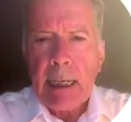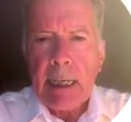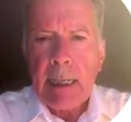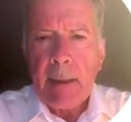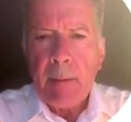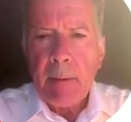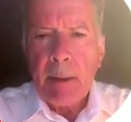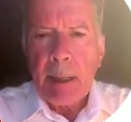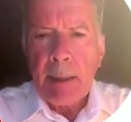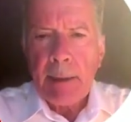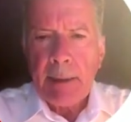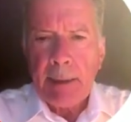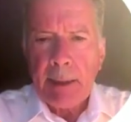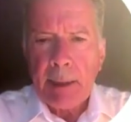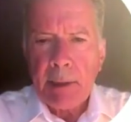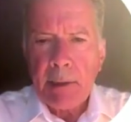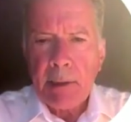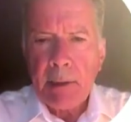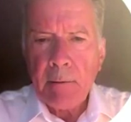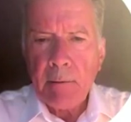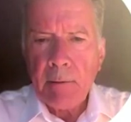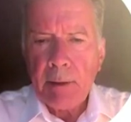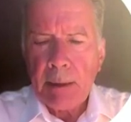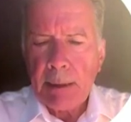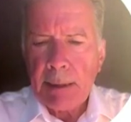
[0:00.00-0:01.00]

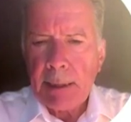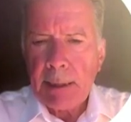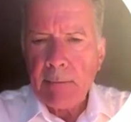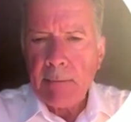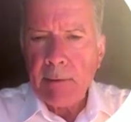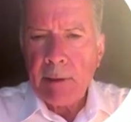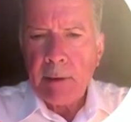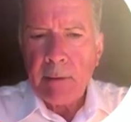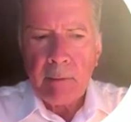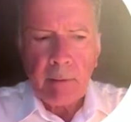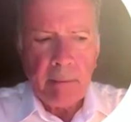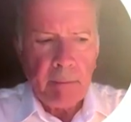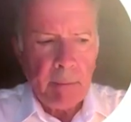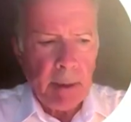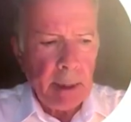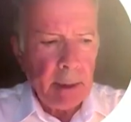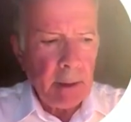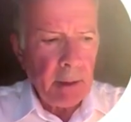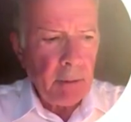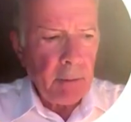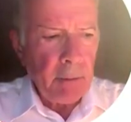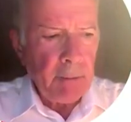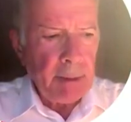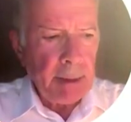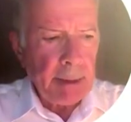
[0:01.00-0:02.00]
implantation rates, I want to
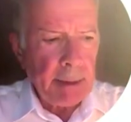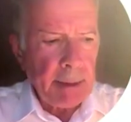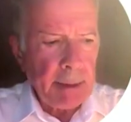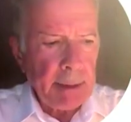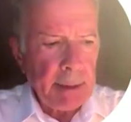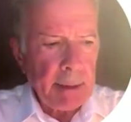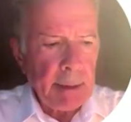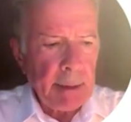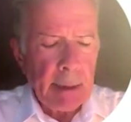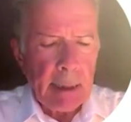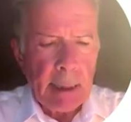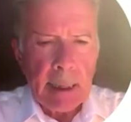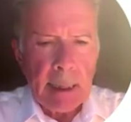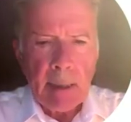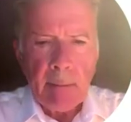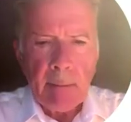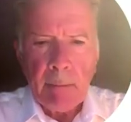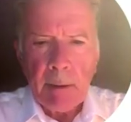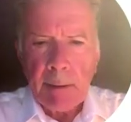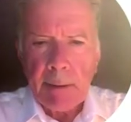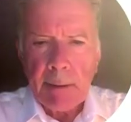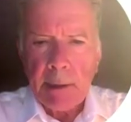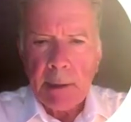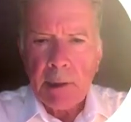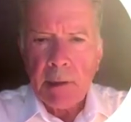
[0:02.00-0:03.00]
remind you of this,
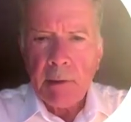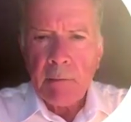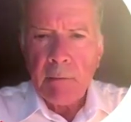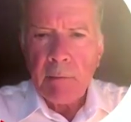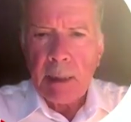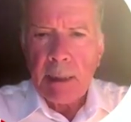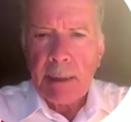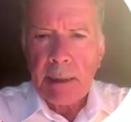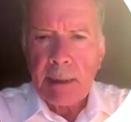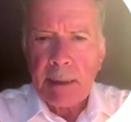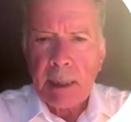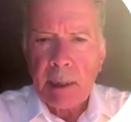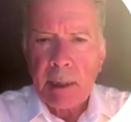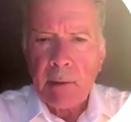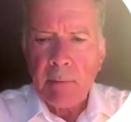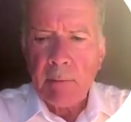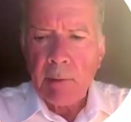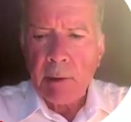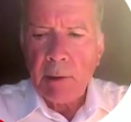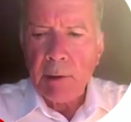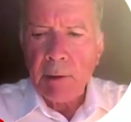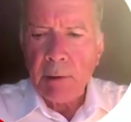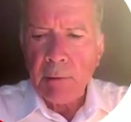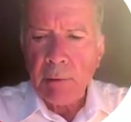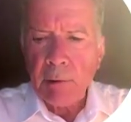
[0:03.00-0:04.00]
implantation rates in
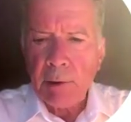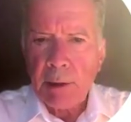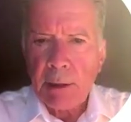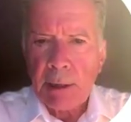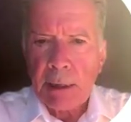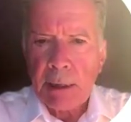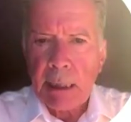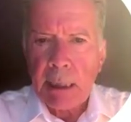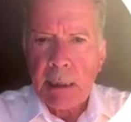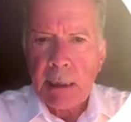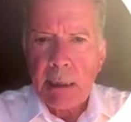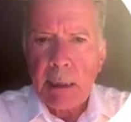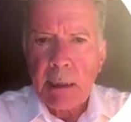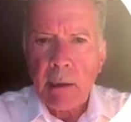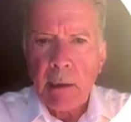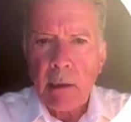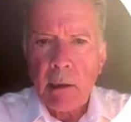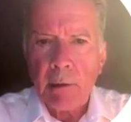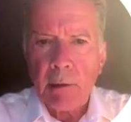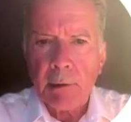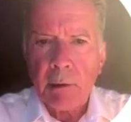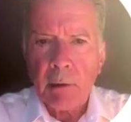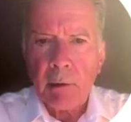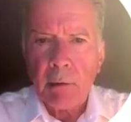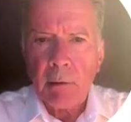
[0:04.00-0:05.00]
endometriosis
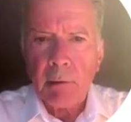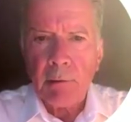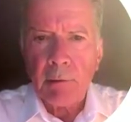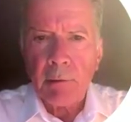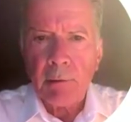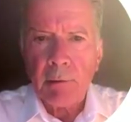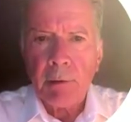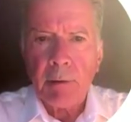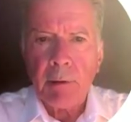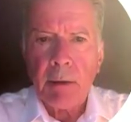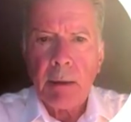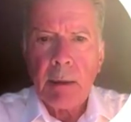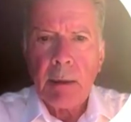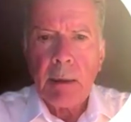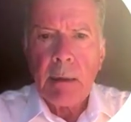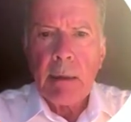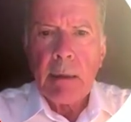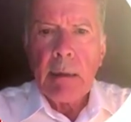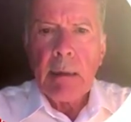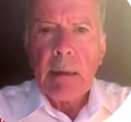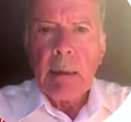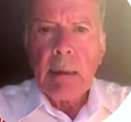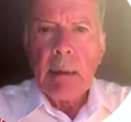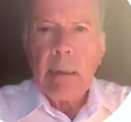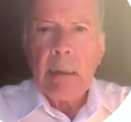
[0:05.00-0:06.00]
are
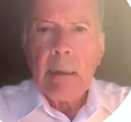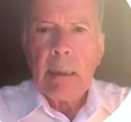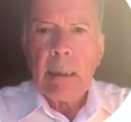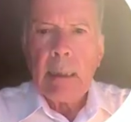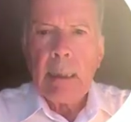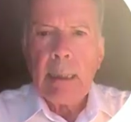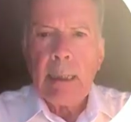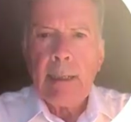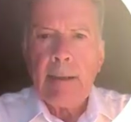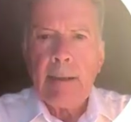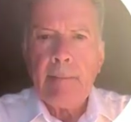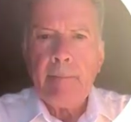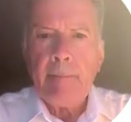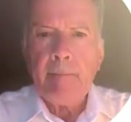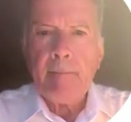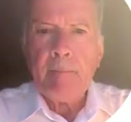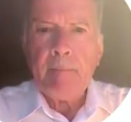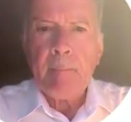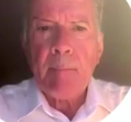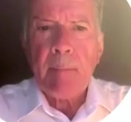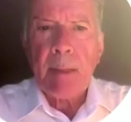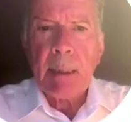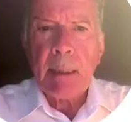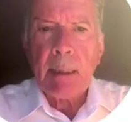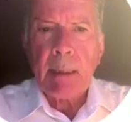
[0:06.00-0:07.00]
unaltered.
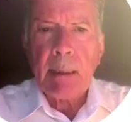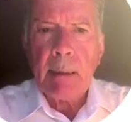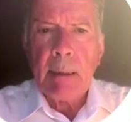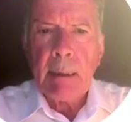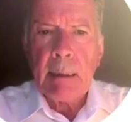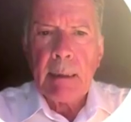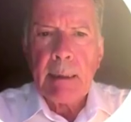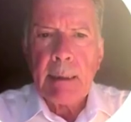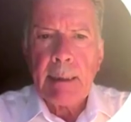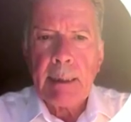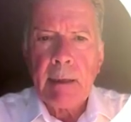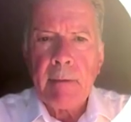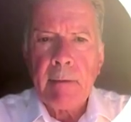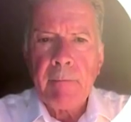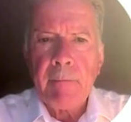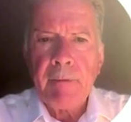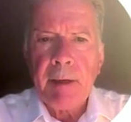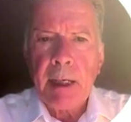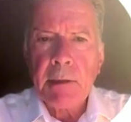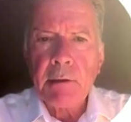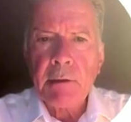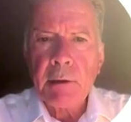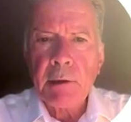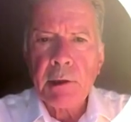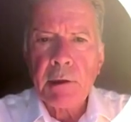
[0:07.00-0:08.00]
The
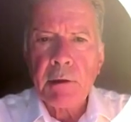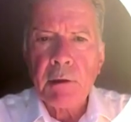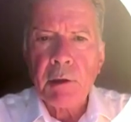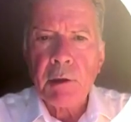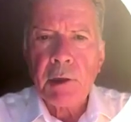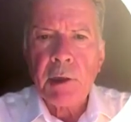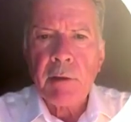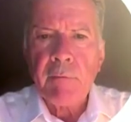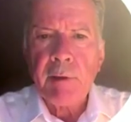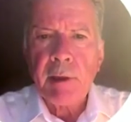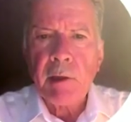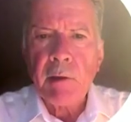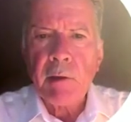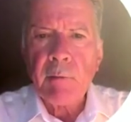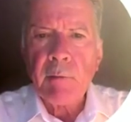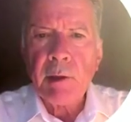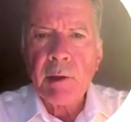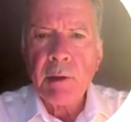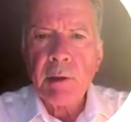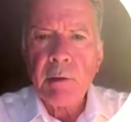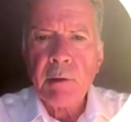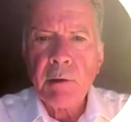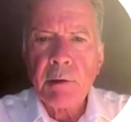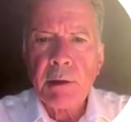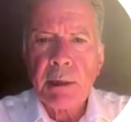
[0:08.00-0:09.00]
infectious cause of
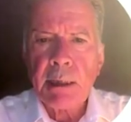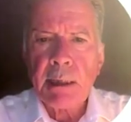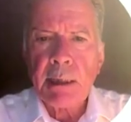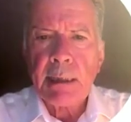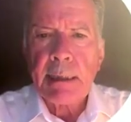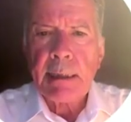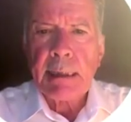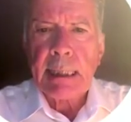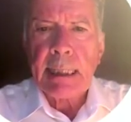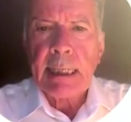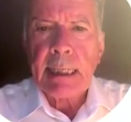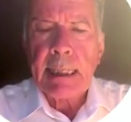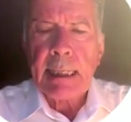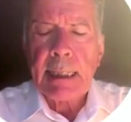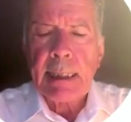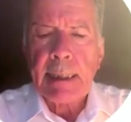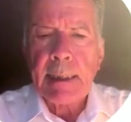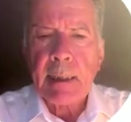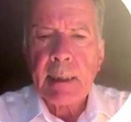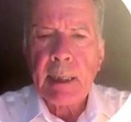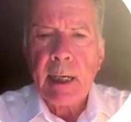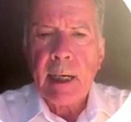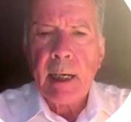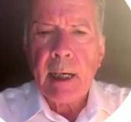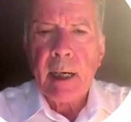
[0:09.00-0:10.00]
endometriosis
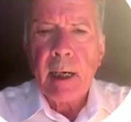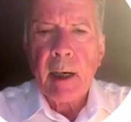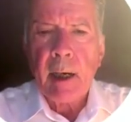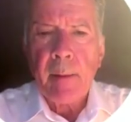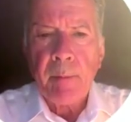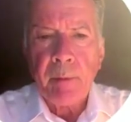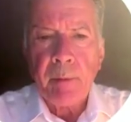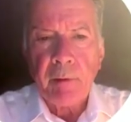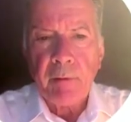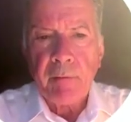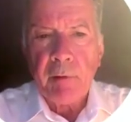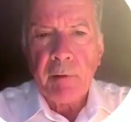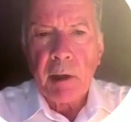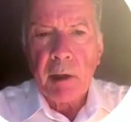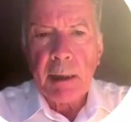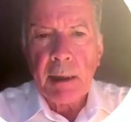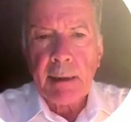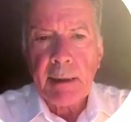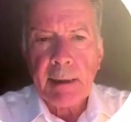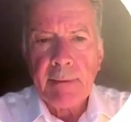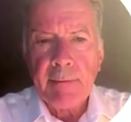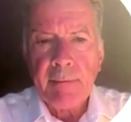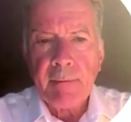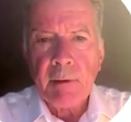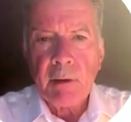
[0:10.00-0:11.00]
is a
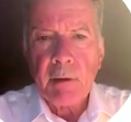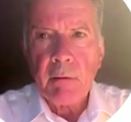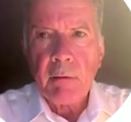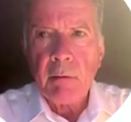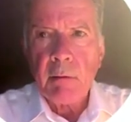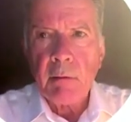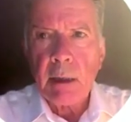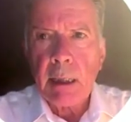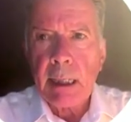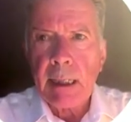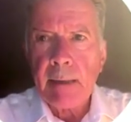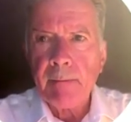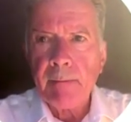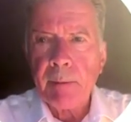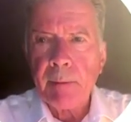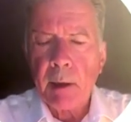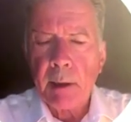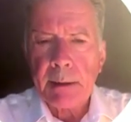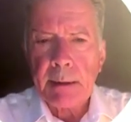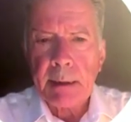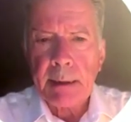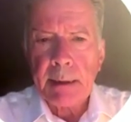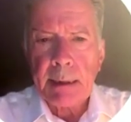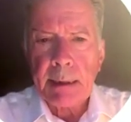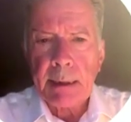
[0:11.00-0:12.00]
provocative new
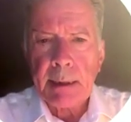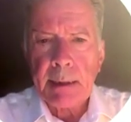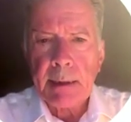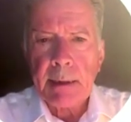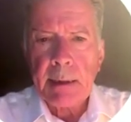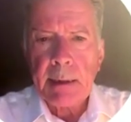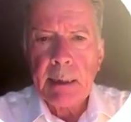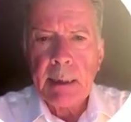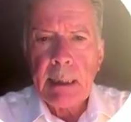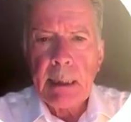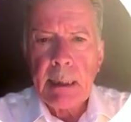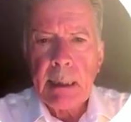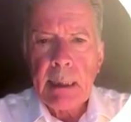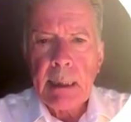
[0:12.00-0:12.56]
hypothesis.